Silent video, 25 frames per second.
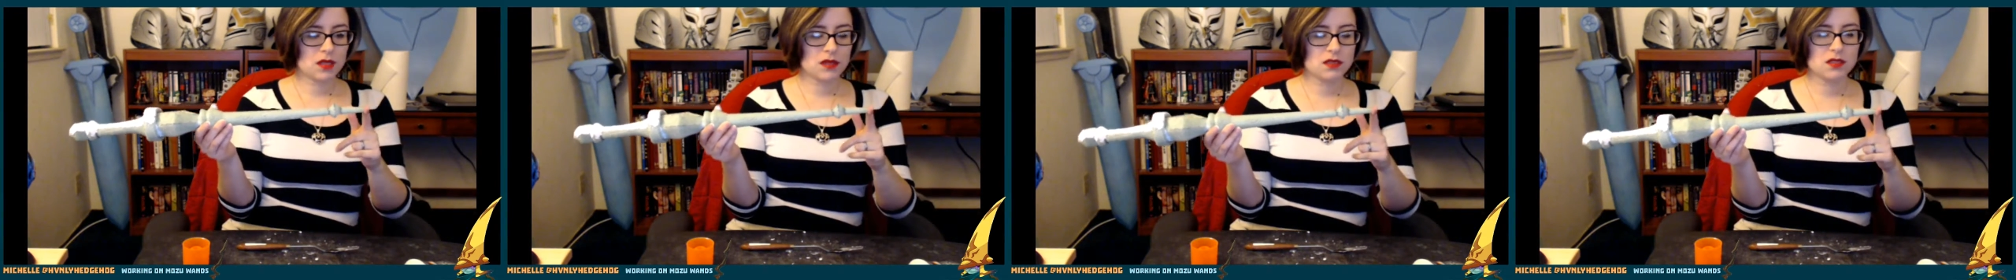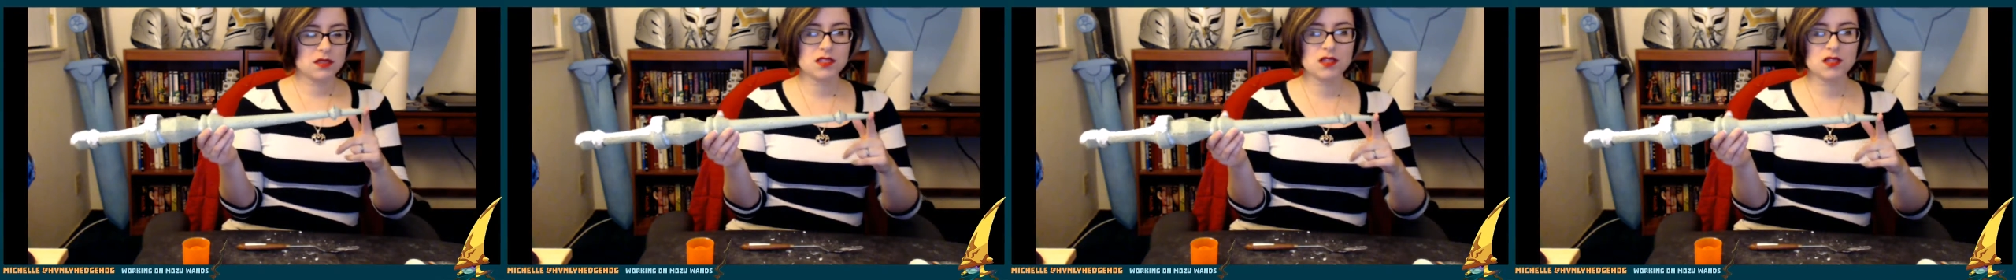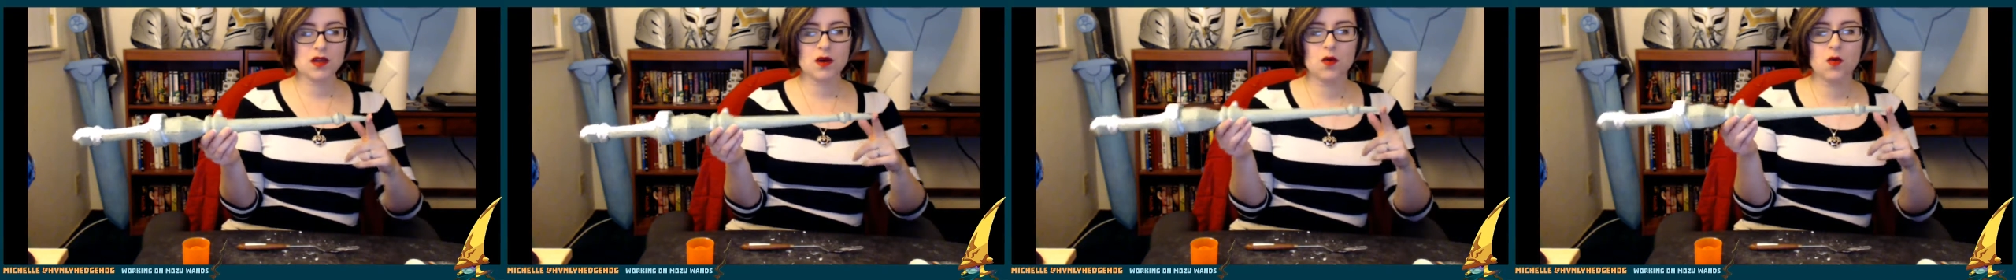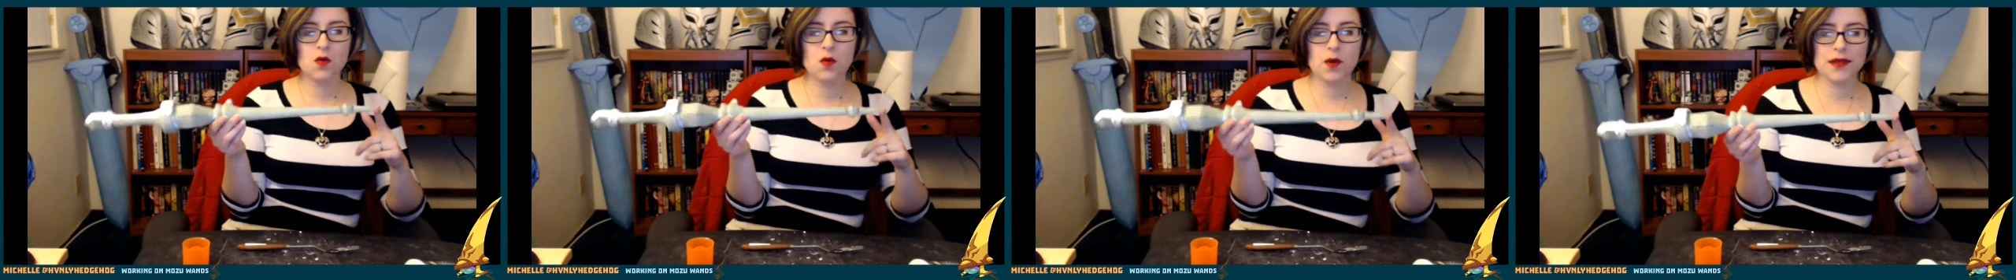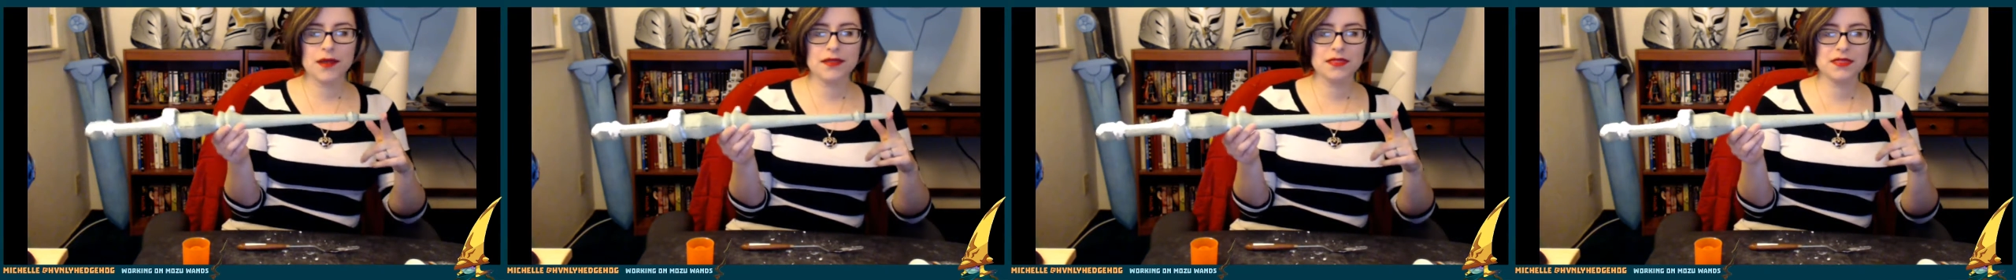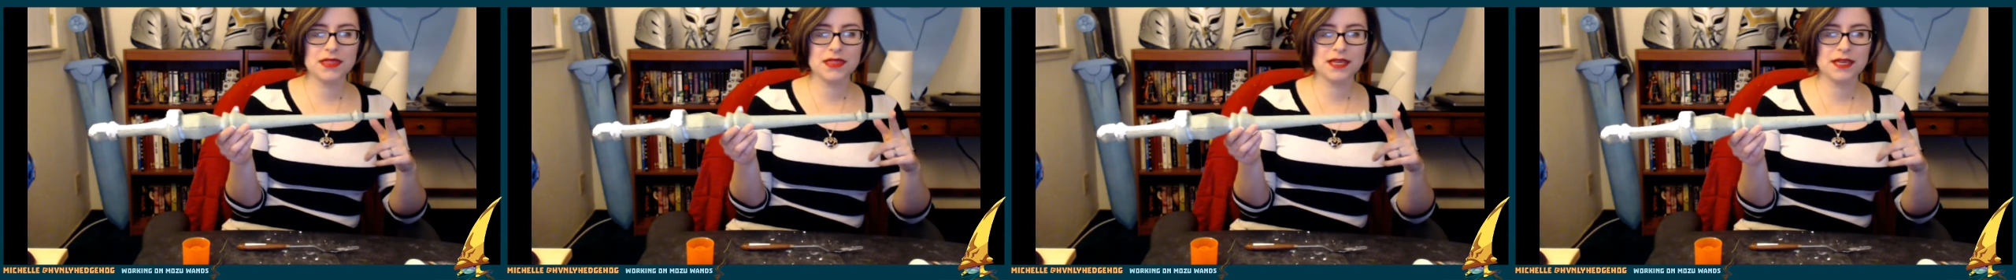So
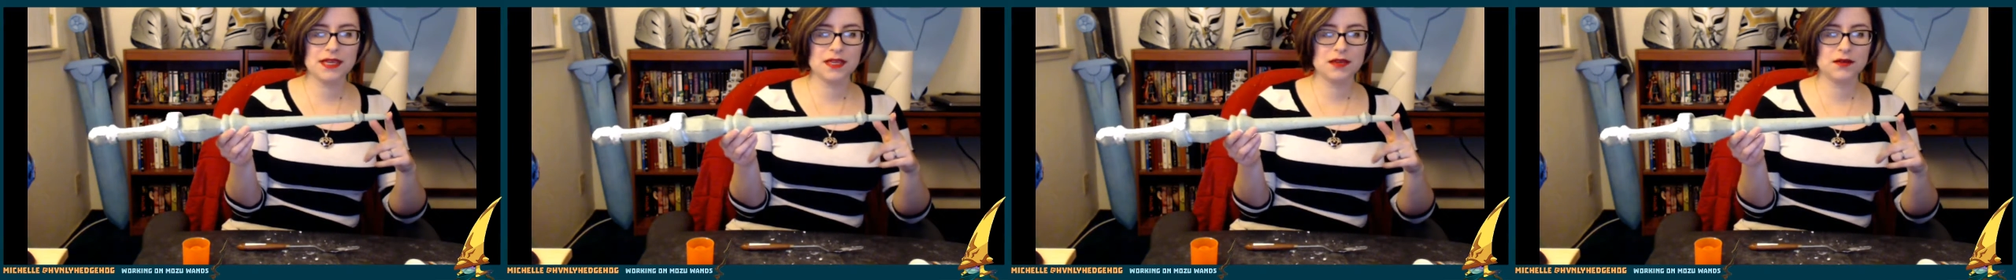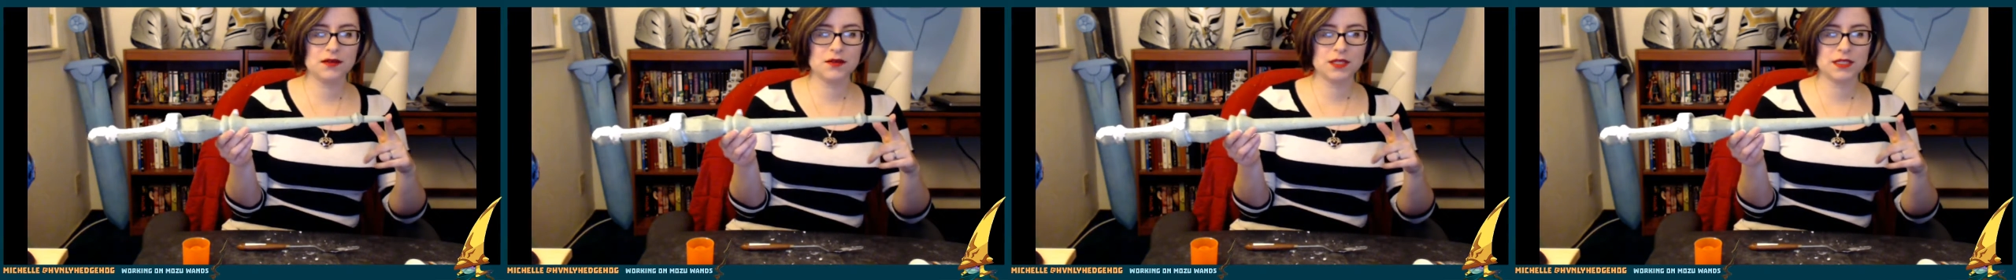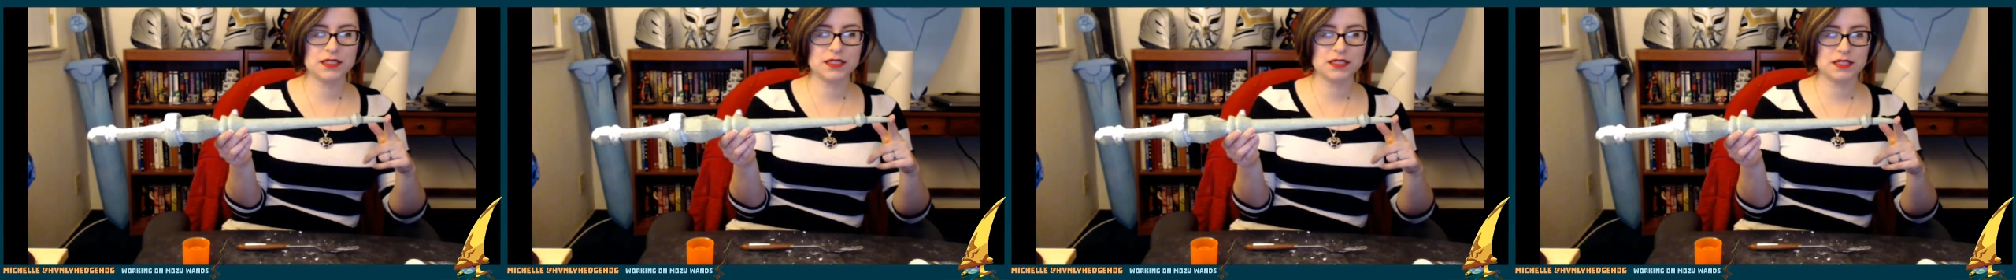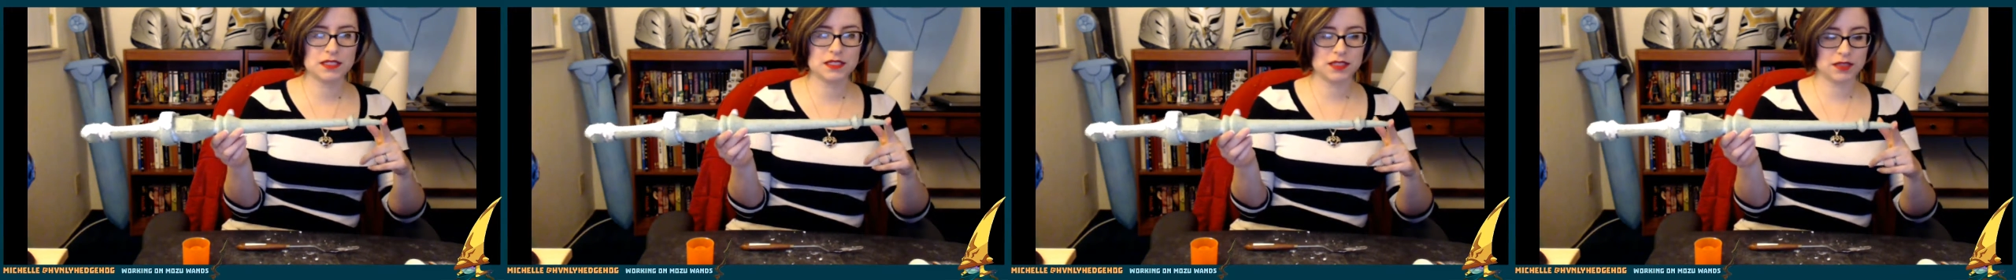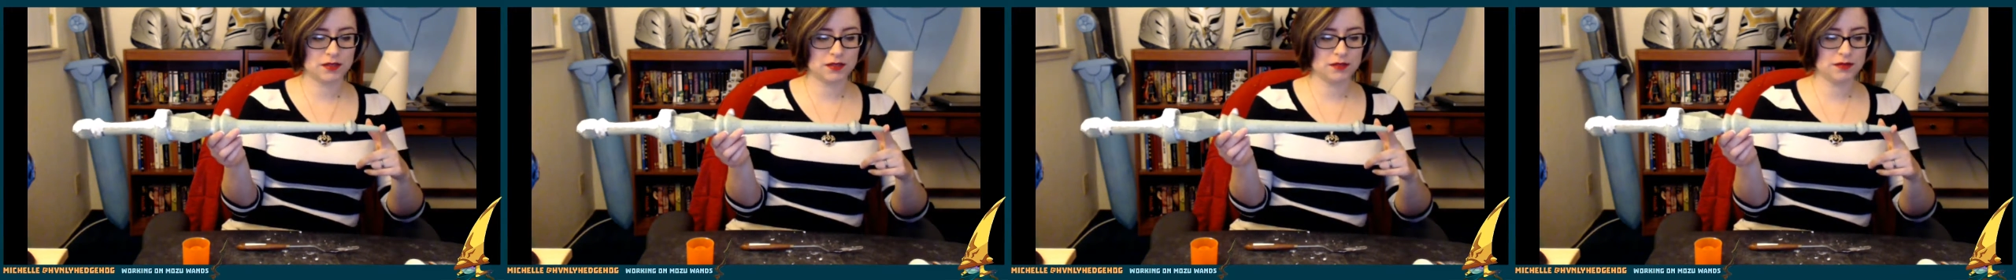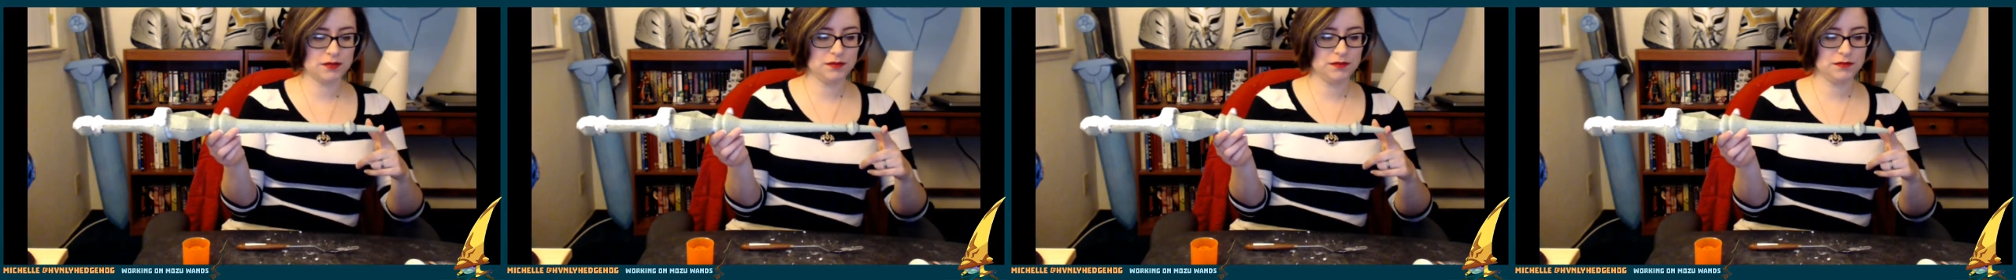one thing you can
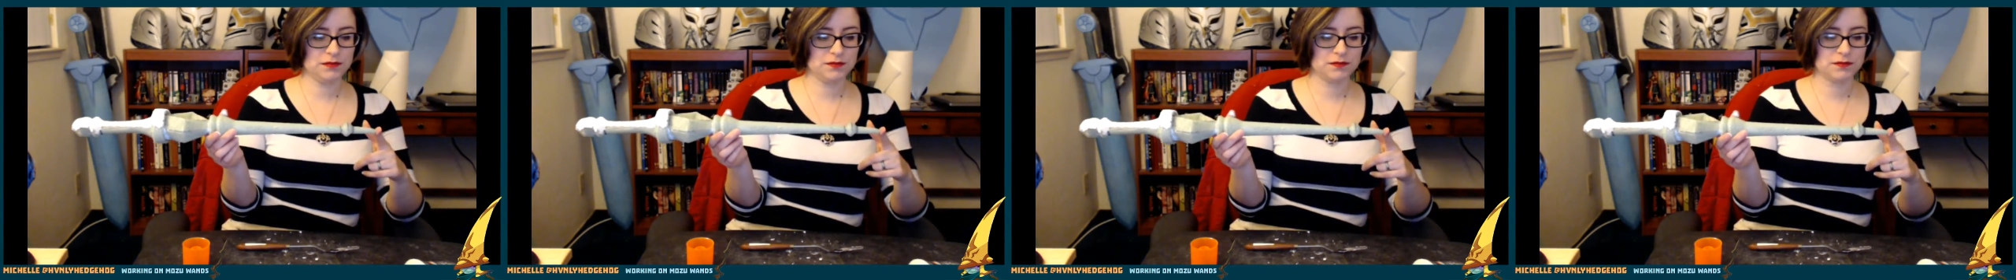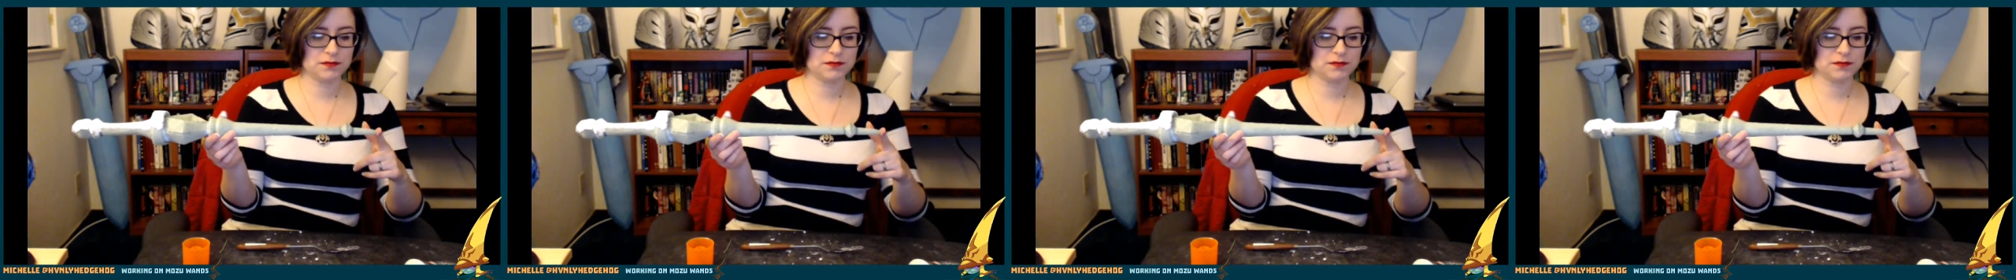do,